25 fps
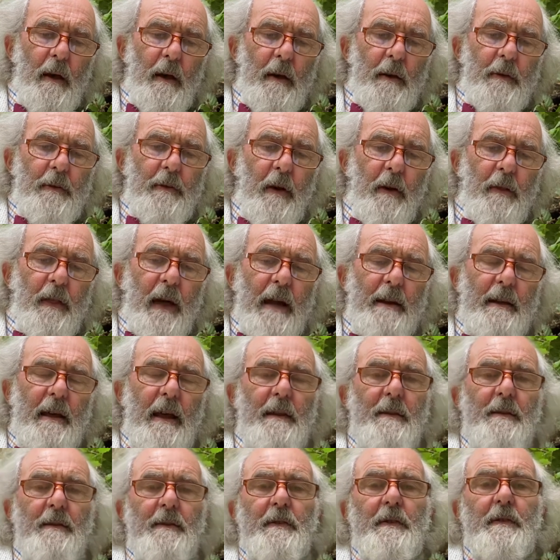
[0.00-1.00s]
So that
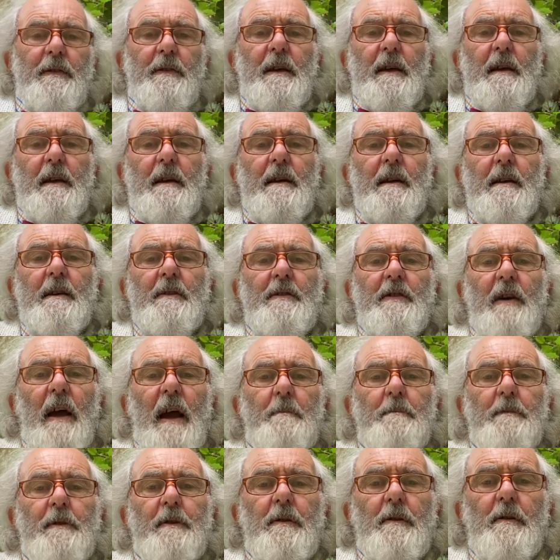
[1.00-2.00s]
ends the
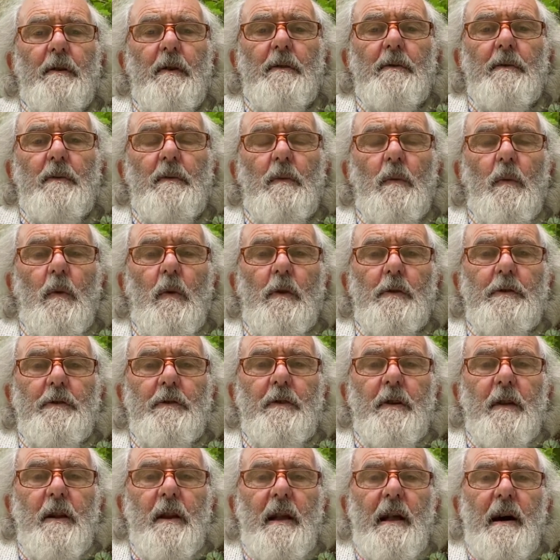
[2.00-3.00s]
chapter on
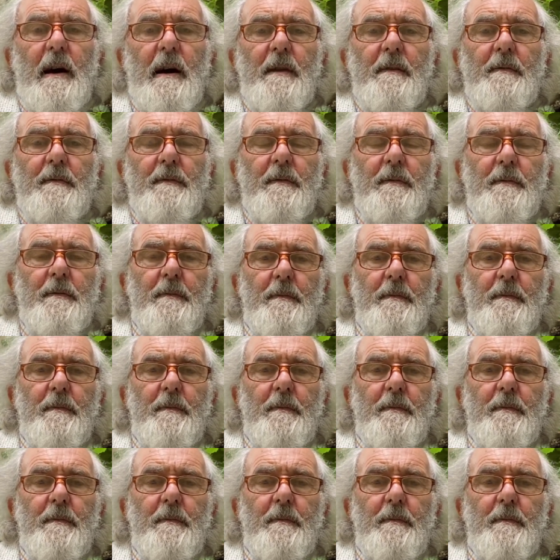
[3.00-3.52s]
water and life.